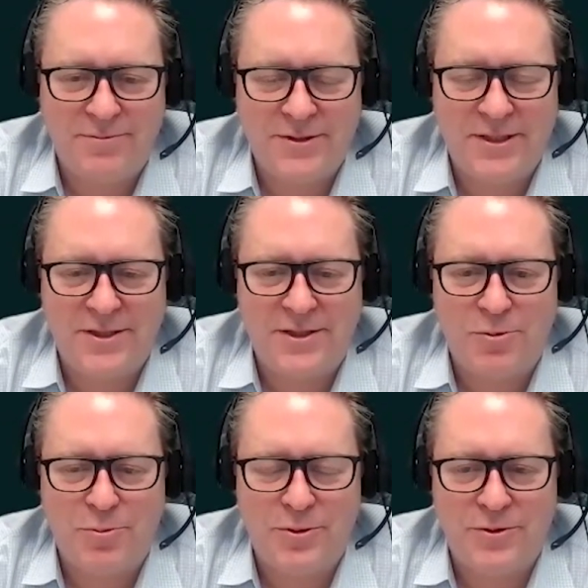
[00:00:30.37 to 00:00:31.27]

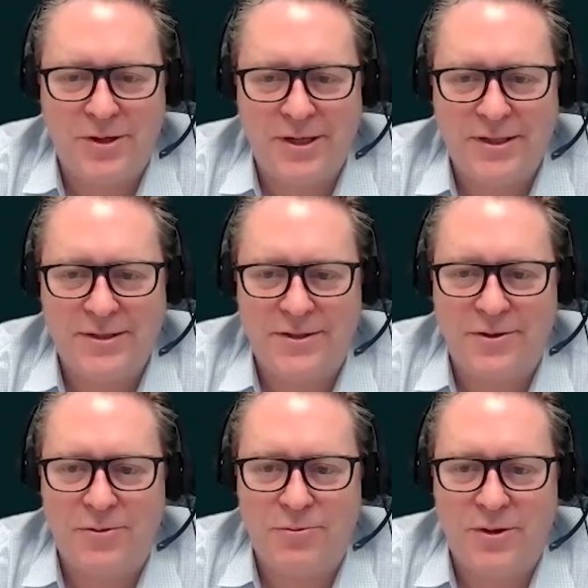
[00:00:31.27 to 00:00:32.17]
Essentially what we're doing is,
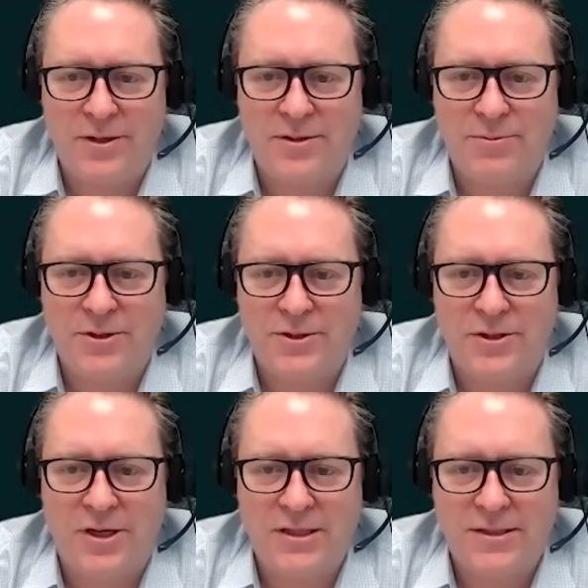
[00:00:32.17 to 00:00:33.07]
you know, we're
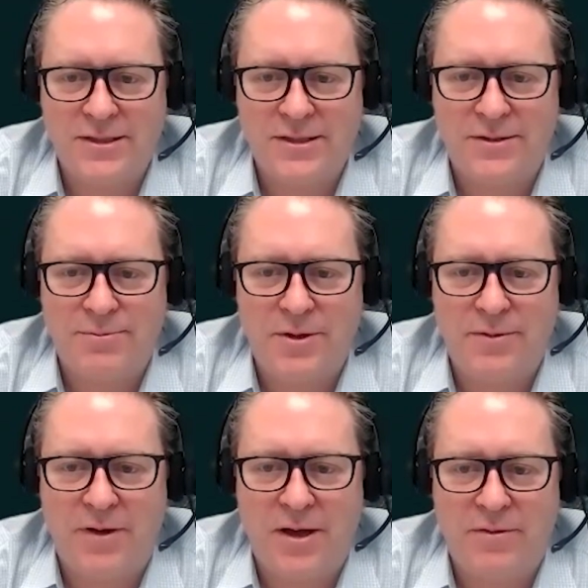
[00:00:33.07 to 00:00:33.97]
commercializing some
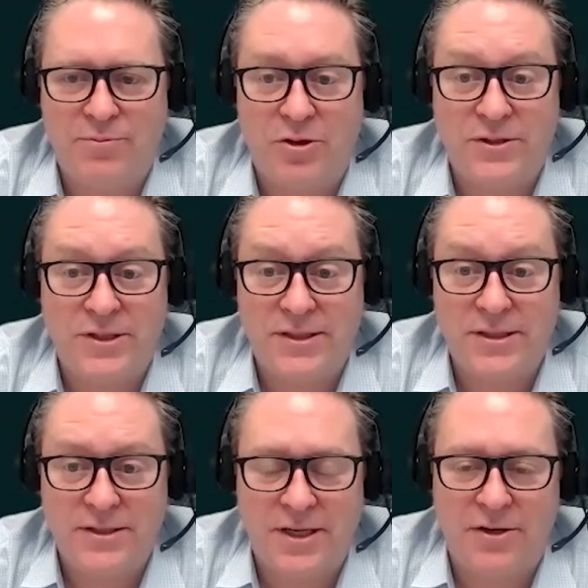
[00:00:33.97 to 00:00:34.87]
innovative
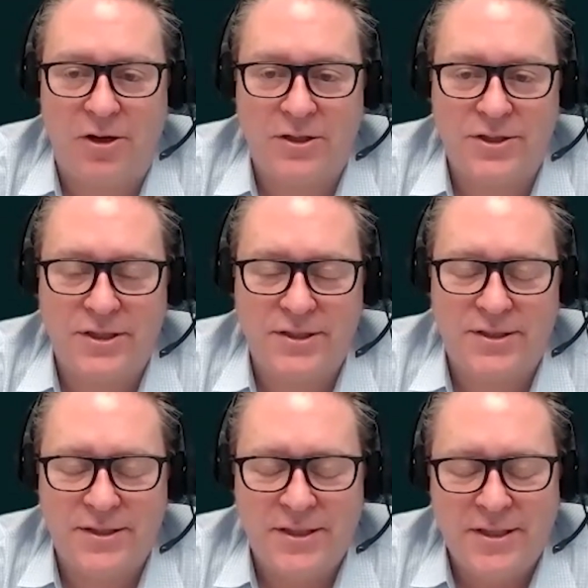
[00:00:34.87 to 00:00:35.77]
processing
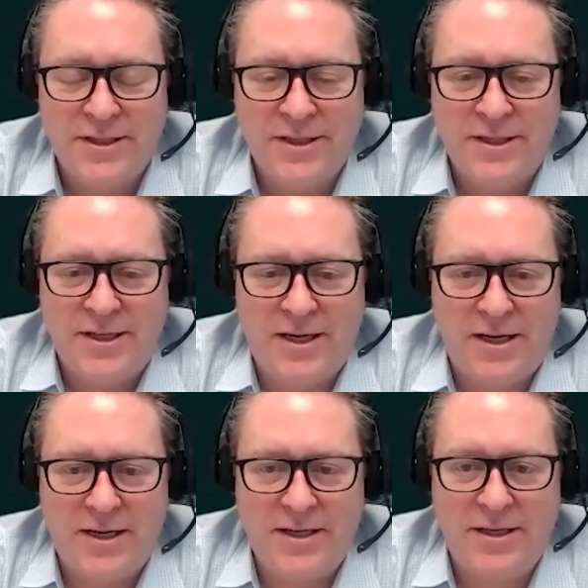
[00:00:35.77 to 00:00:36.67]
technologies
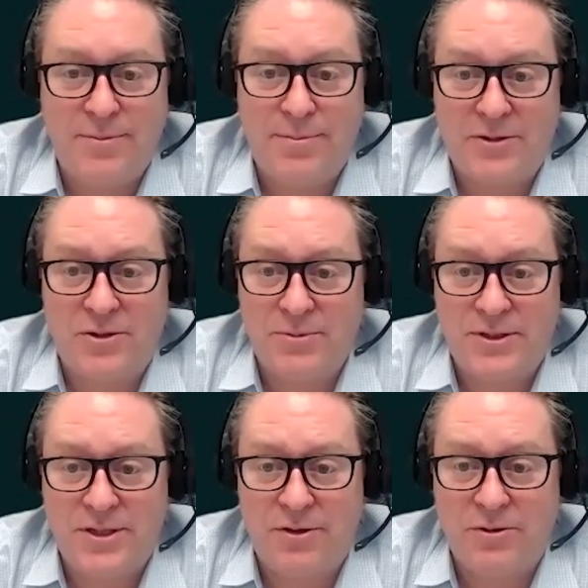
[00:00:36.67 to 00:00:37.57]
in the battery
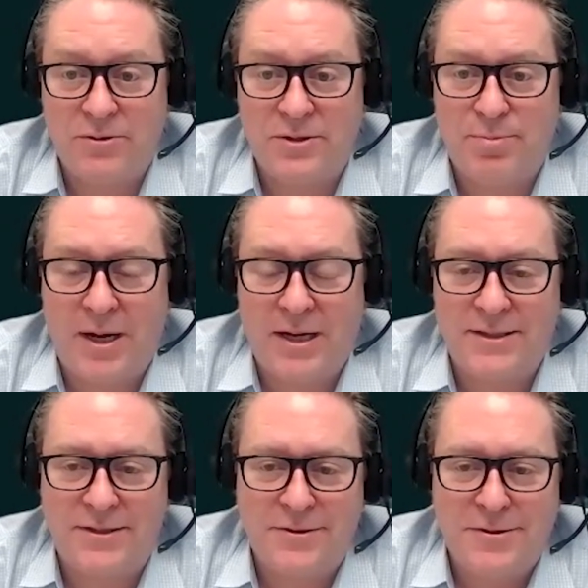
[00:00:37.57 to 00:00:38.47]
materials
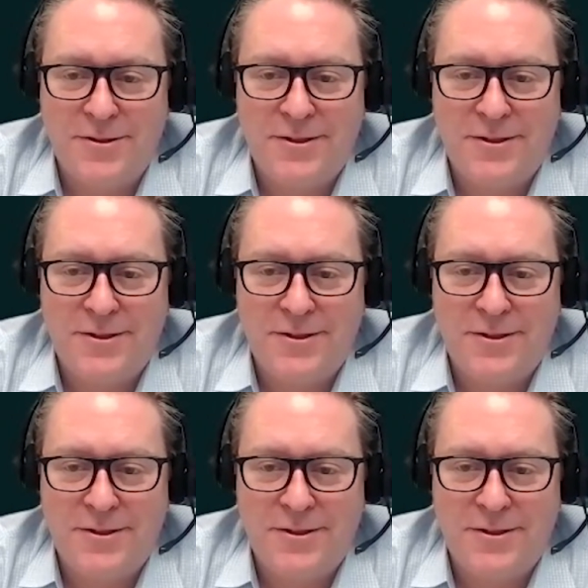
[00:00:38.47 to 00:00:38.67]
space.